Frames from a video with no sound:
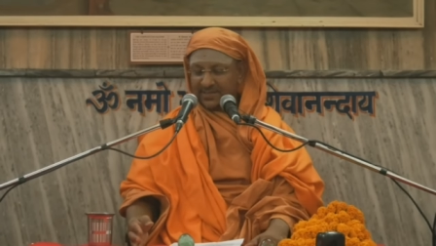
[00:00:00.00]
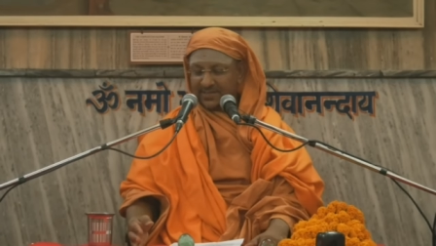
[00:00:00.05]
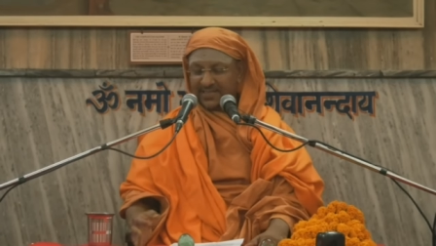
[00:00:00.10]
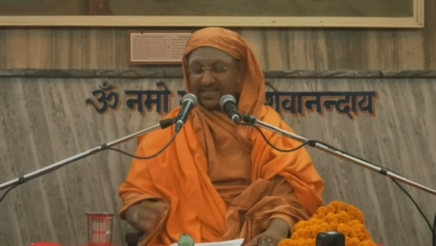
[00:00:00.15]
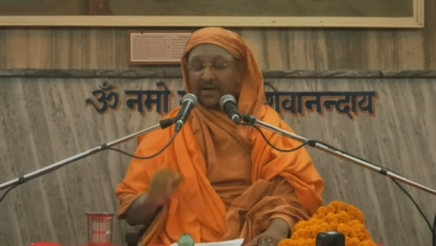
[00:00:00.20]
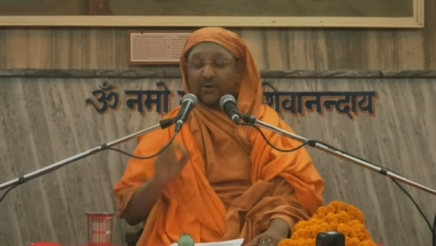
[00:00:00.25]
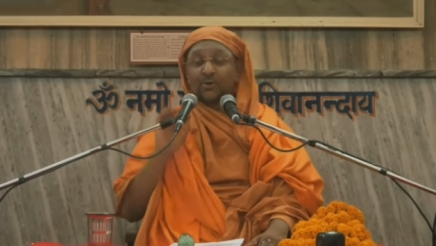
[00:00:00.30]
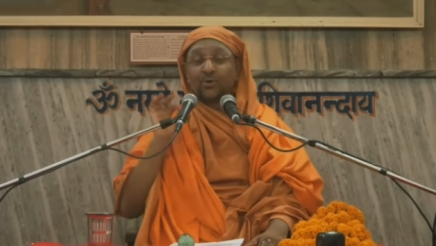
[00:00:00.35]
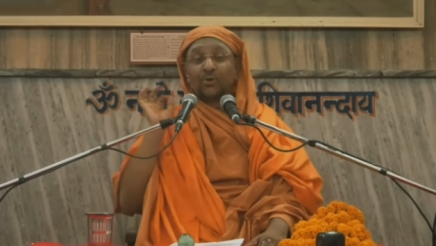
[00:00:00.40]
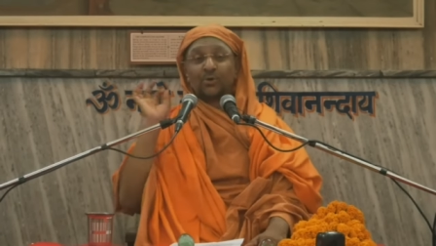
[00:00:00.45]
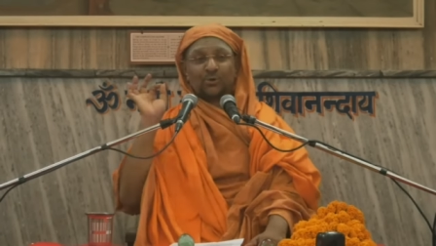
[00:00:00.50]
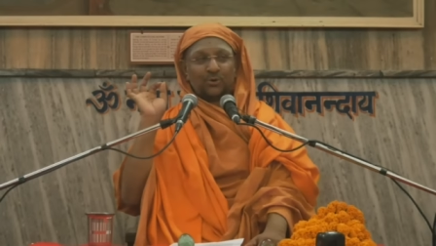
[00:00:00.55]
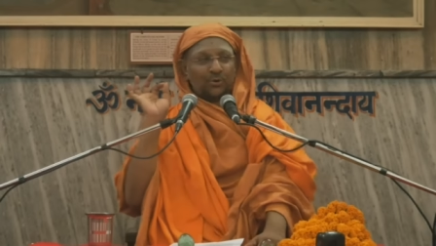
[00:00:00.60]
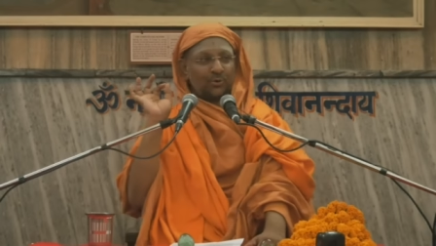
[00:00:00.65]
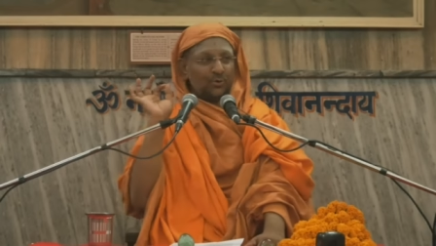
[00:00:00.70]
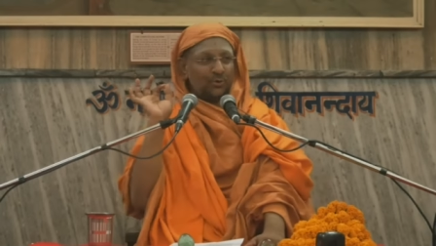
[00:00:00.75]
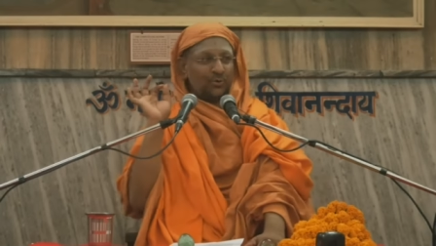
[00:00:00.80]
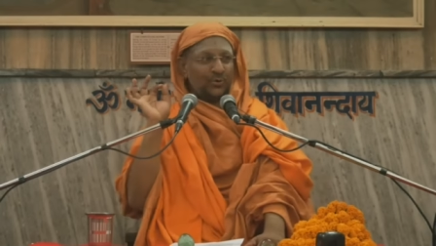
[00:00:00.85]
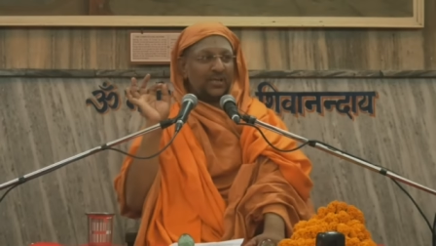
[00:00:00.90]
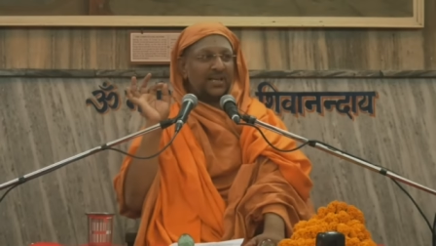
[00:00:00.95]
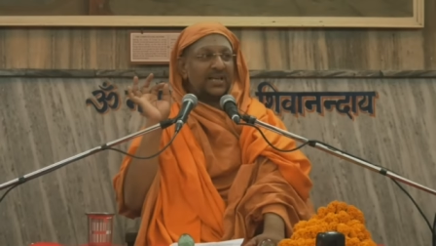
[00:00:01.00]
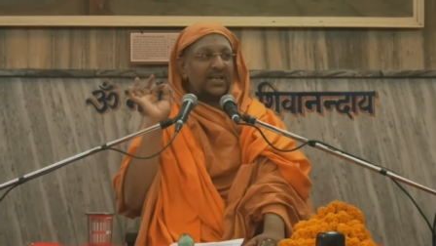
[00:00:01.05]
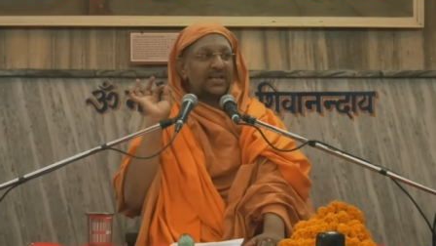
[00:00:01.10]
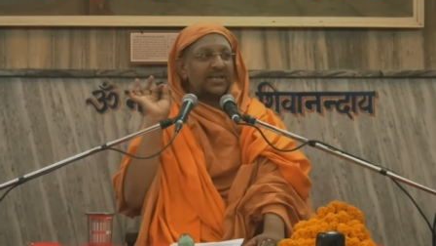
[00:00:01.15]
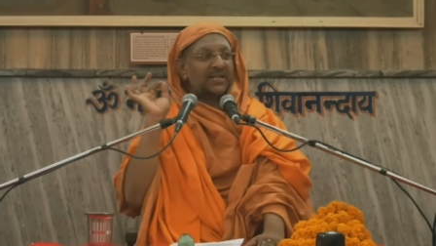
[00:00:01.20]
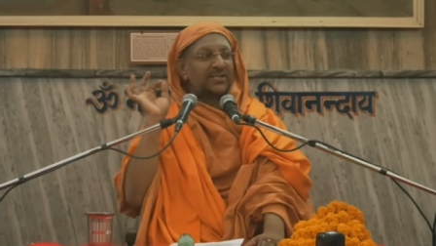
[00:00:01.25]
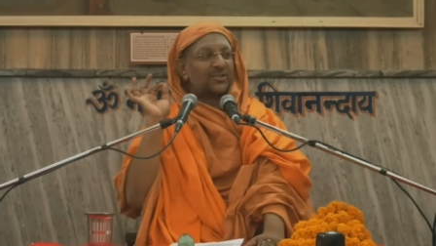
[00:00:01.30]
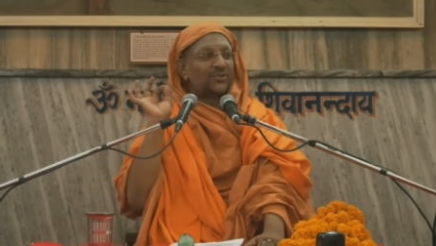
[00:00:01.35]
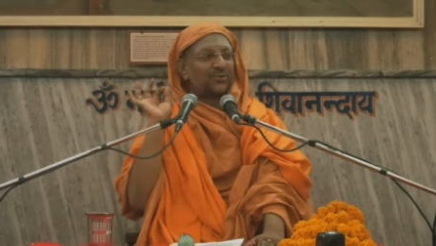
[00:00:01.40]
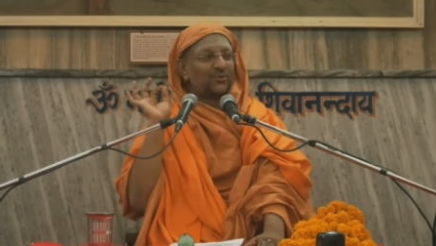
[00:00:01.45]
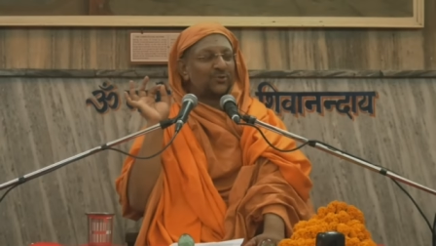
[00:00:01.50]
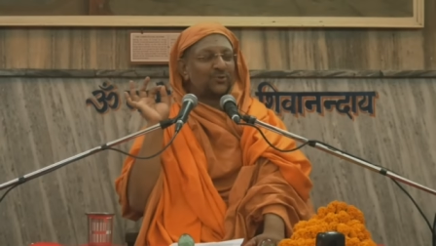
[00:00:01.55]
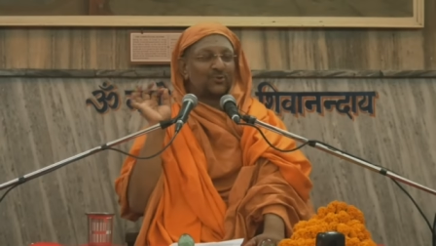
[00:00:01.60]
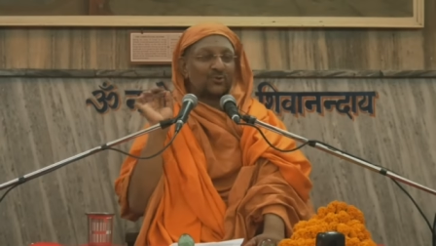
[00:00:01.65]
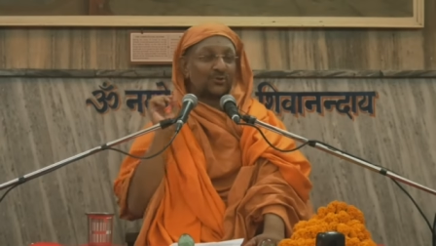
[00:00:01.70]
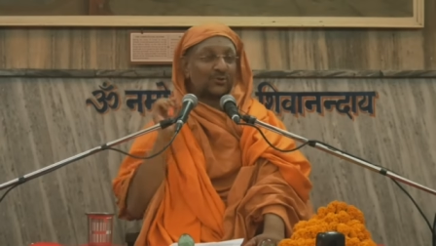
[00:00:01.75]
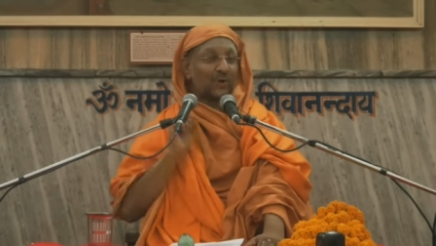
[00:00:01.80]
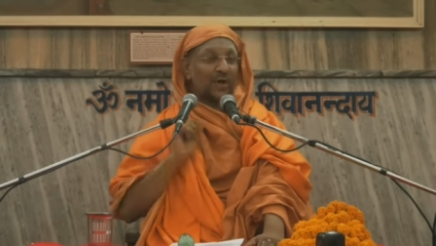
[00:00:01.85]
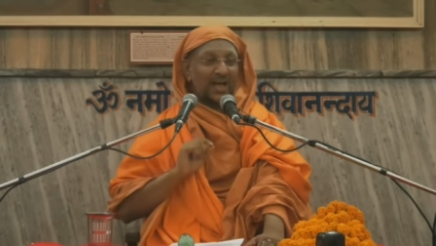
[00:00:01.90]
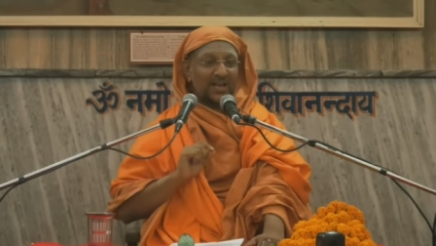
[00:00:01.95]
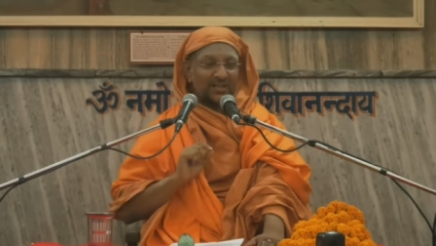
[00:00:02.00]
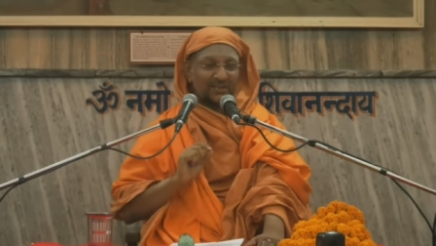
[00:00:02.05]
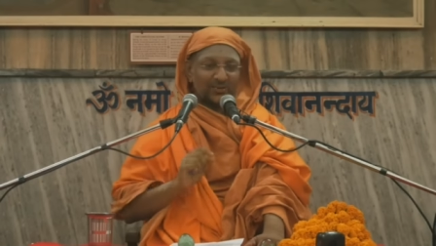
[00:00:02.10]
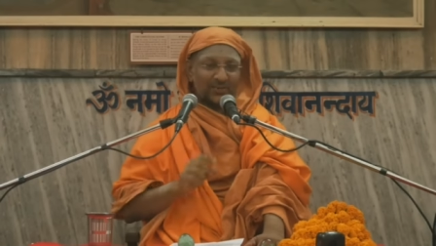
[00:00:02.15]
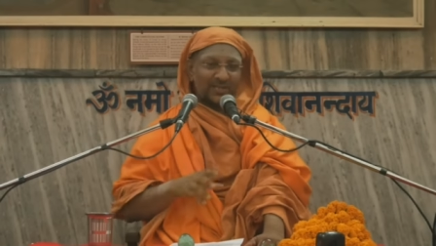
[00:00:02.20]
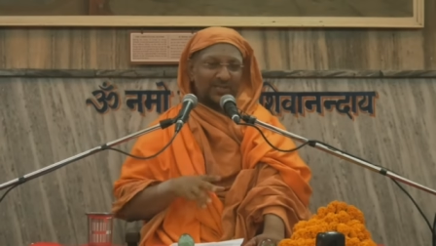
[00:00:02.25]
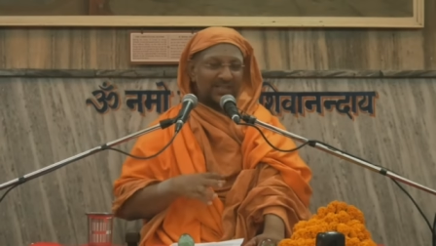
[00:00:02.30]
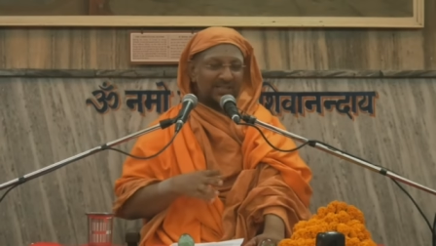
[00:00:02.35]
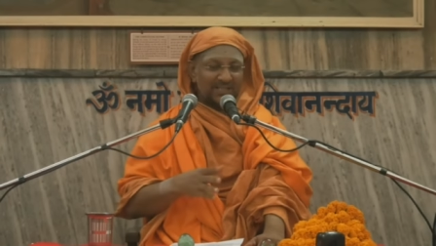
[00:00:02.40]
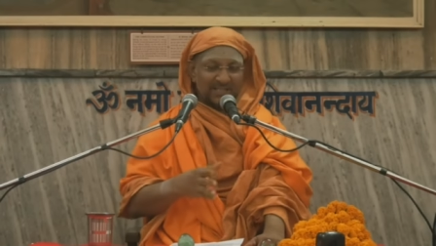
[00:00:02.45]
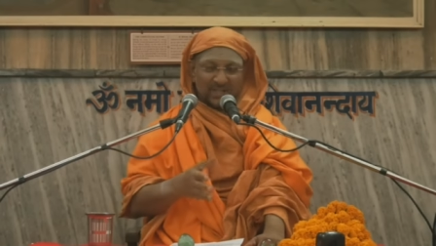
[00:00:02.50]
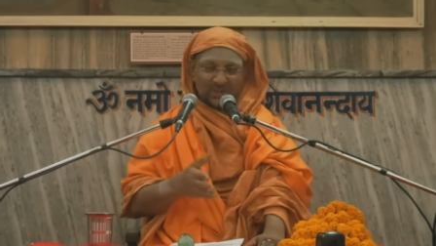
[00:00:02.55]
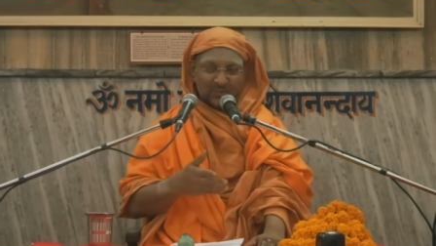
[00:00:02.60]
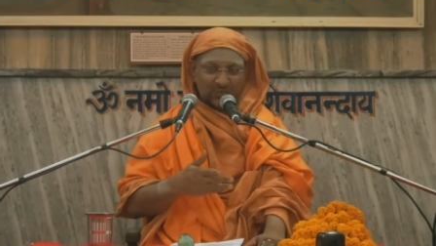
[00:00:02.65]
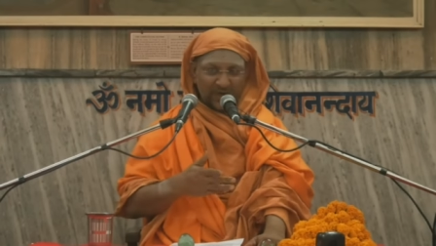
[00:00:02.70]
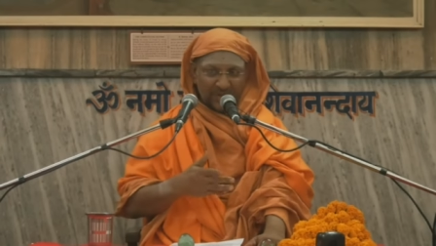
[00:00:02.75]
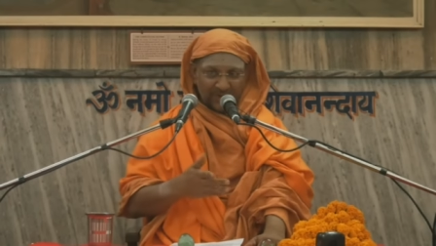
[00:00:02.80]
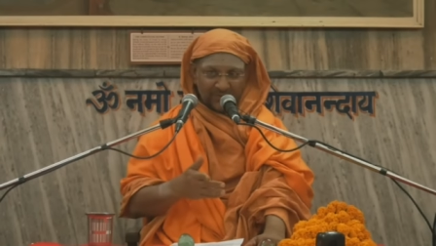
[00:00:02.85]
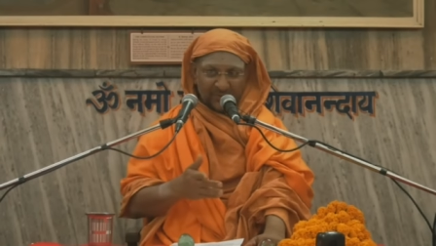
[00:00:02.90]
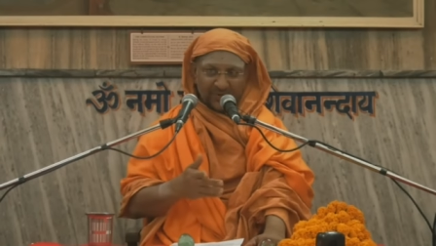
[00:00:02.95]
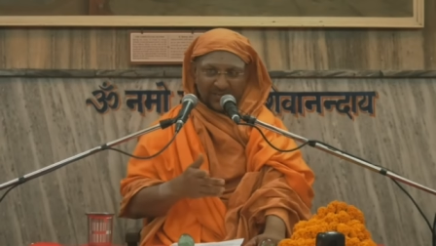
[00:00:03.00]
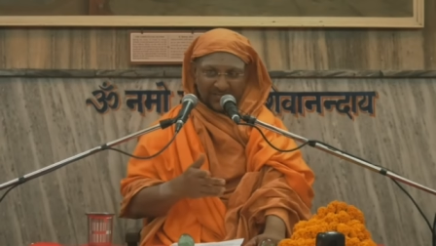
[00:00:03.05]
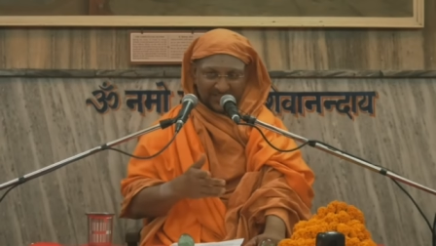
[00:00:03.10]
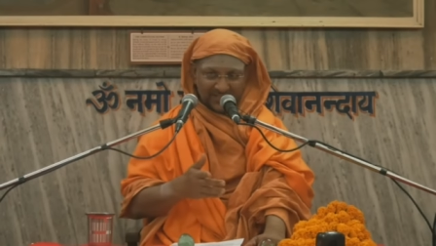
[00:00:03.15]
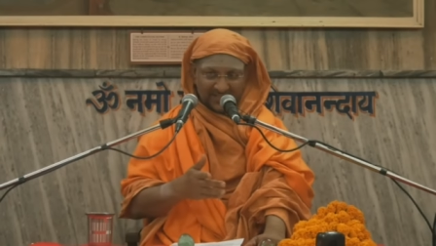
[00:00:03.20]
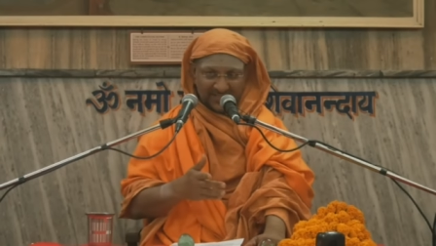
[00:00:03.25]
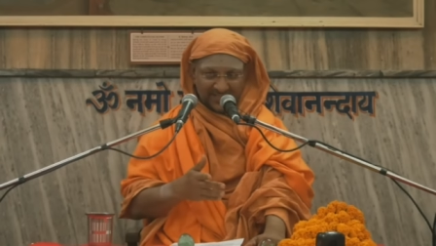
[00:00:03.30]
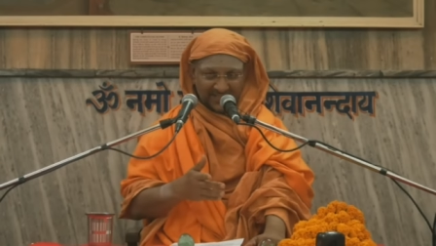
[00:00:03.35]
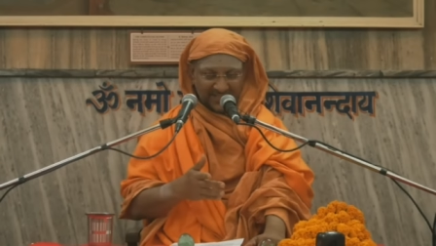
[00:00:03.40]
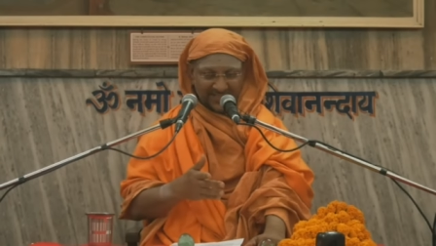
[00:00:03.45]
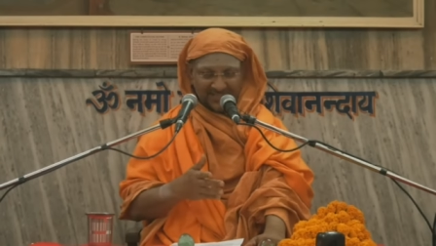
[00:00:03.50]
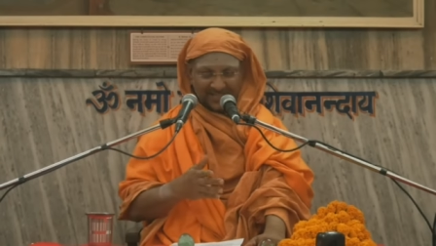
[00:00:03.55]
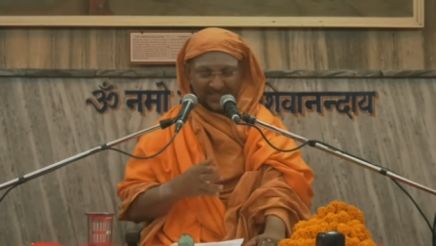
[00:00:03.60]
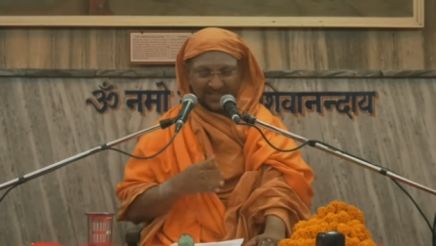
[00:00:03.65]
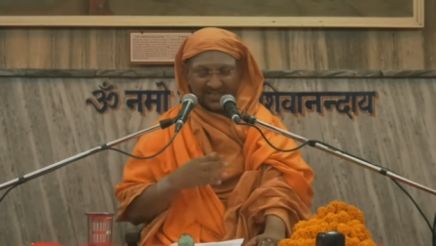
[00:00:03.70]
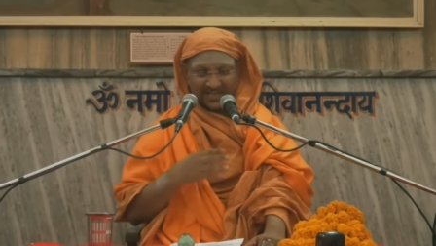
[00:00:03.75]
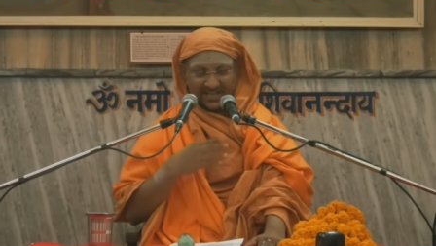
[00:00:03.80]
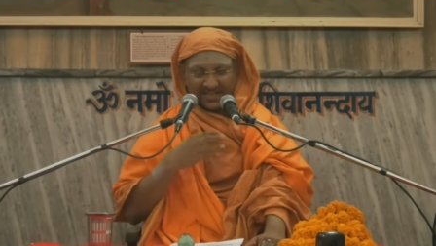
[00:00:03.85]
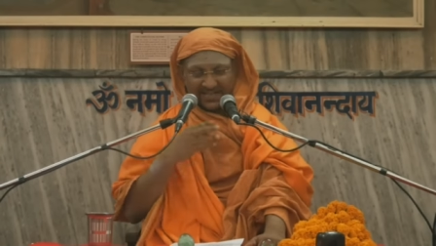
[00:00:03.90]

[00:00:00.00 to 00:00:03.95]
Saguruhu, he is Guru. So, actually, these five verses